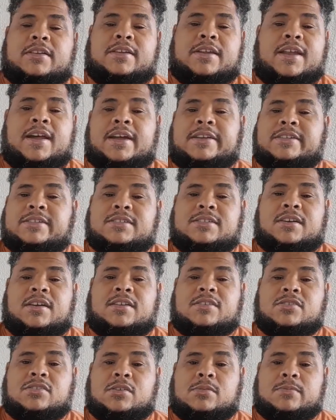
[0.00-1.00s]
that I just
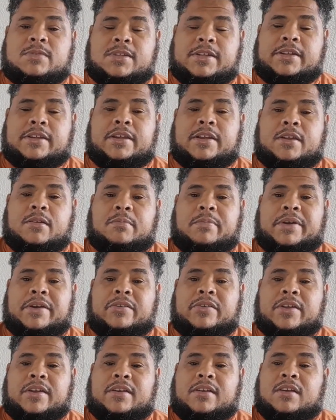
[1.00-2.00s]
can't stop thinking
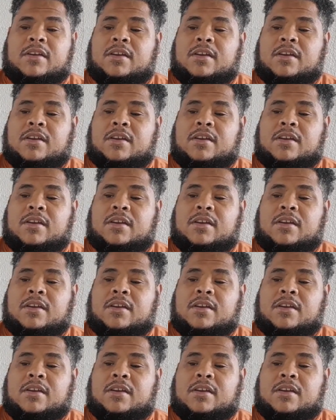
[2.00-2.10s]
about.